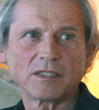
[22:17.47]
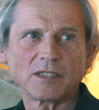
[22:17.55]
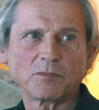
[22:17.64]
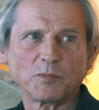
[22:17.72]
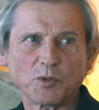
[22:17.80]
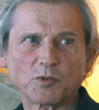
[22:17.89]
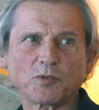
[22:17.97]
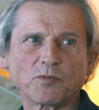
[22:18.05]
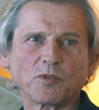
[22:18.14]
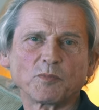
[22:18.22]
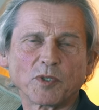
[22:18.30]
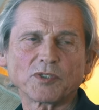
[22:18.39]
She's a
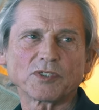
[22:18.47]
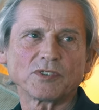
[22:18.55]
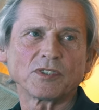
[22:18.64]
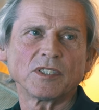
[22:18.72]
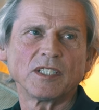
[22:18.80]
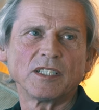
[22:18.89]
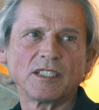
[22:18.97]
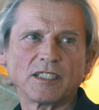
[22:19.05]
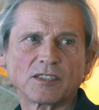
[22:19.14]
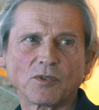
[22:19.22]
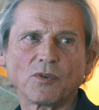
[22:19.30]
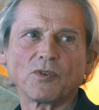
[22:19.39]
beautiful person.
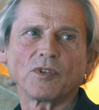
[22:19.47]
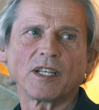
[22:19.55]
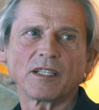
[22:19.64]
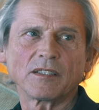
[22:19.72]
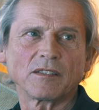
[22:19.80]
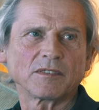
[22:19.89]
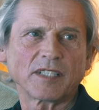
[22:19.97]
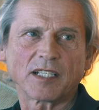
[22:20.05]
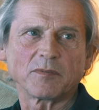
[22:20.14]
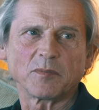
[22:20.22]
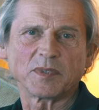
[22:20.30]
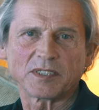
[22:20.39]
It's all a
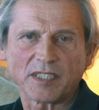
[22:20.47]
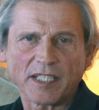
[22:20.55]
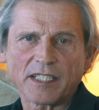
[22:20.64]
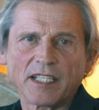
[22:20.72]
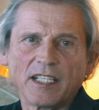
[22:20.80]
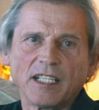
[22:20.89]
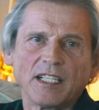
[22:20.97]
terrible mistake.